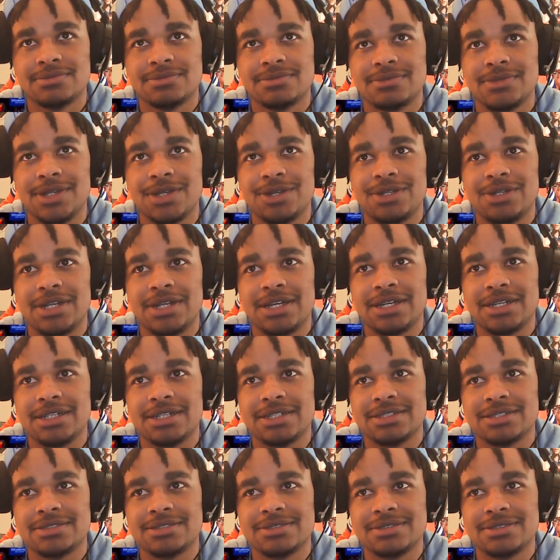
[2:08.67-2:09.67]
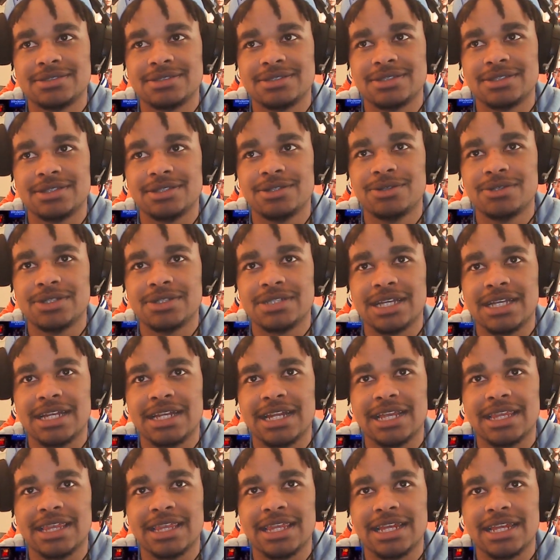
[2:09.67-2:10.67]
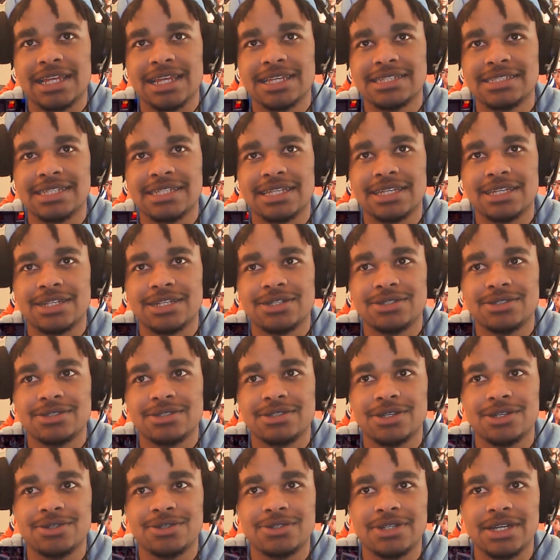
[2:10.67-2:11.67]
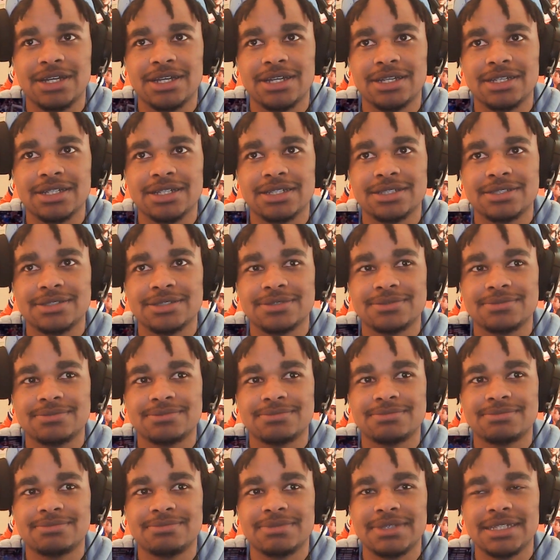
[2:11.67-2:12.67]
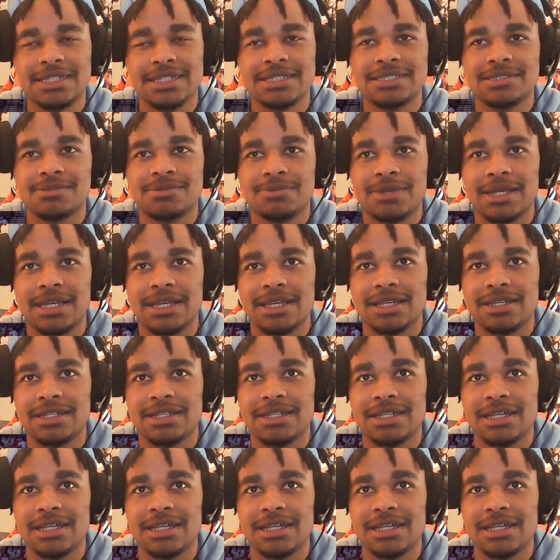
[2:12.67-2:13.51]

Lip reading: No dunk. Luka's an athletic as hell. No dunk. But he's the man.